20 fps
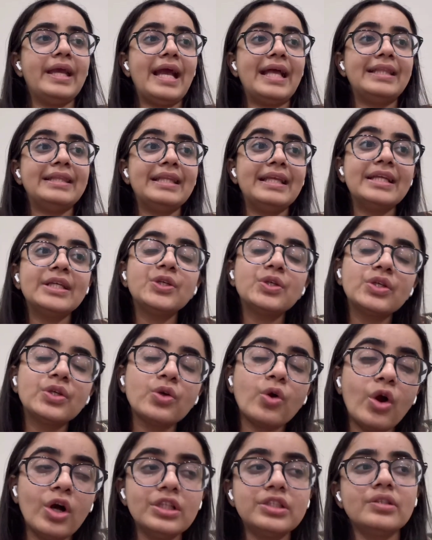And it
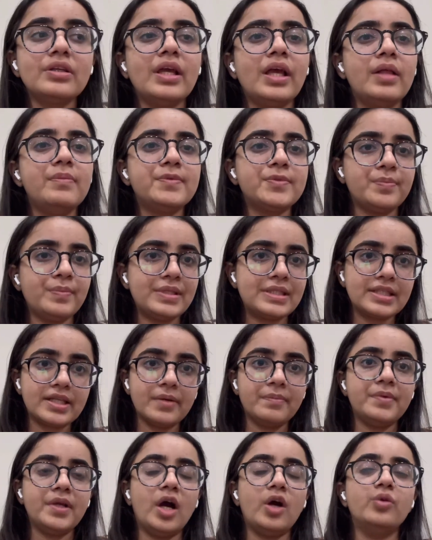also helps me
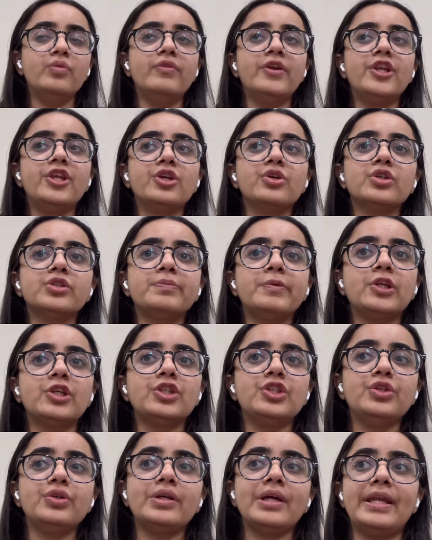script down videos
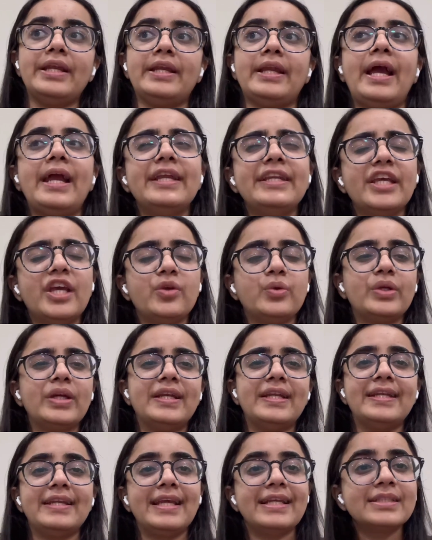because you get an idea, you
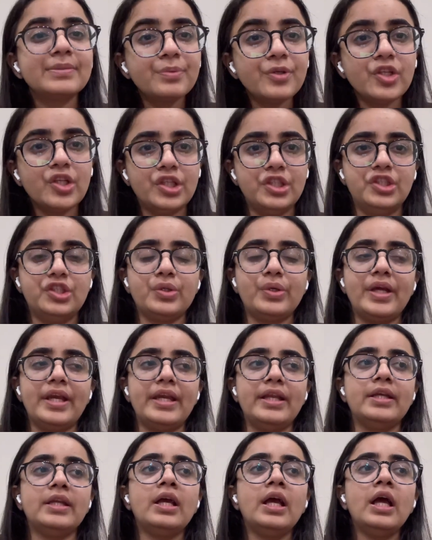get an experience, you get
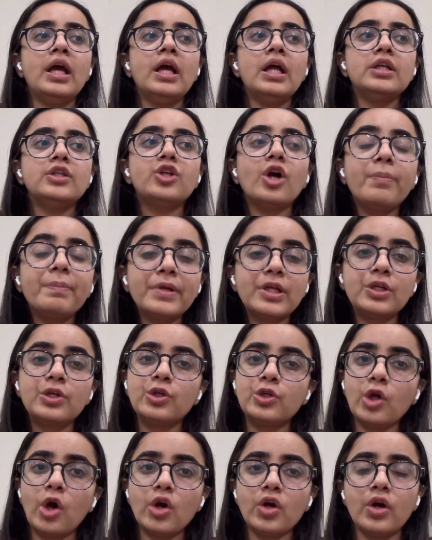a topic to
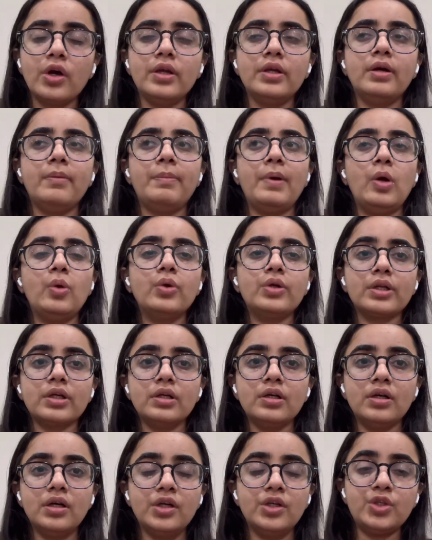talk on about
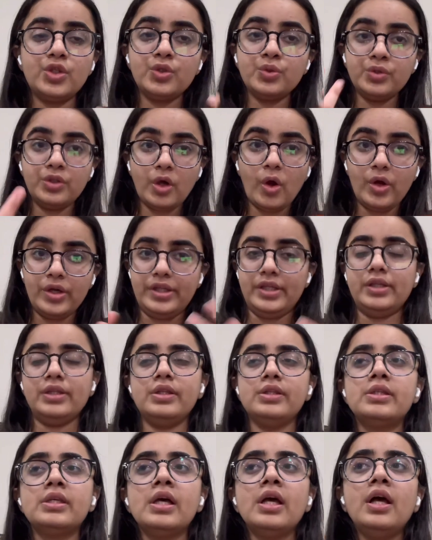to the
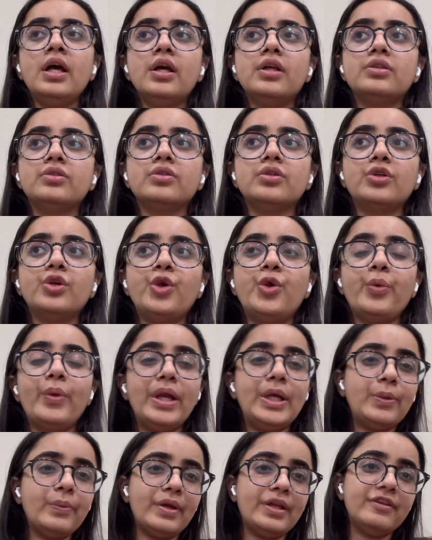audience. So
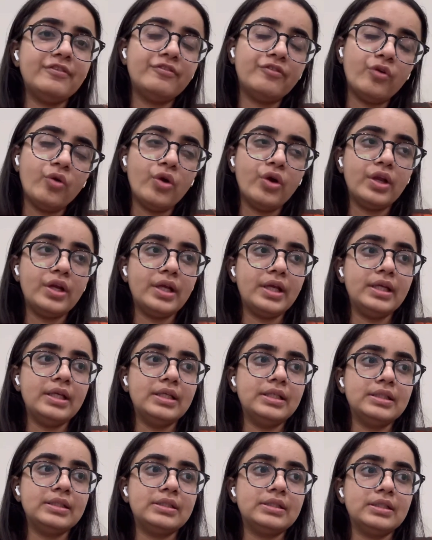2024
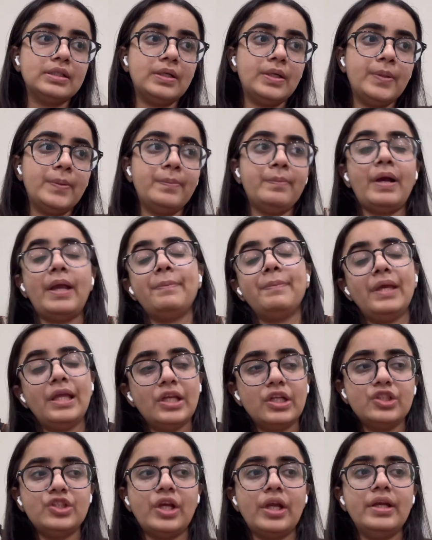is my
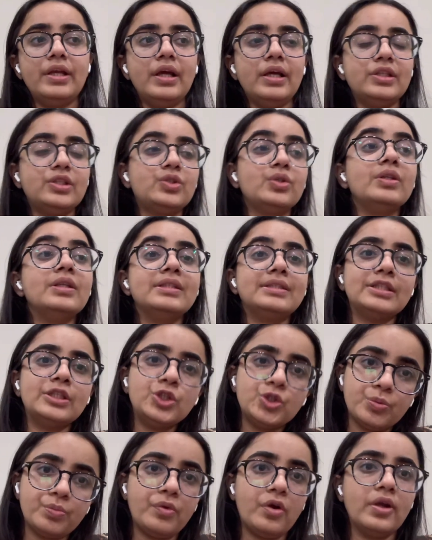main agenda is to listen
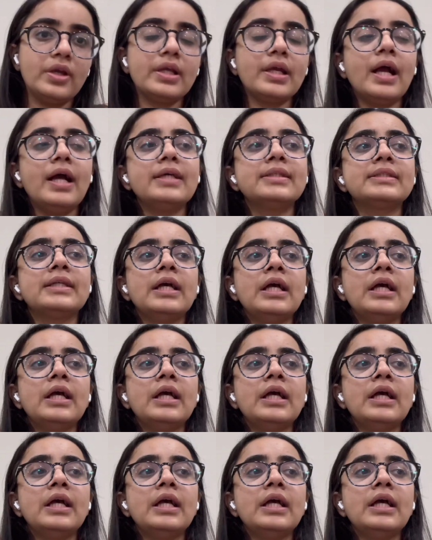to podcasts.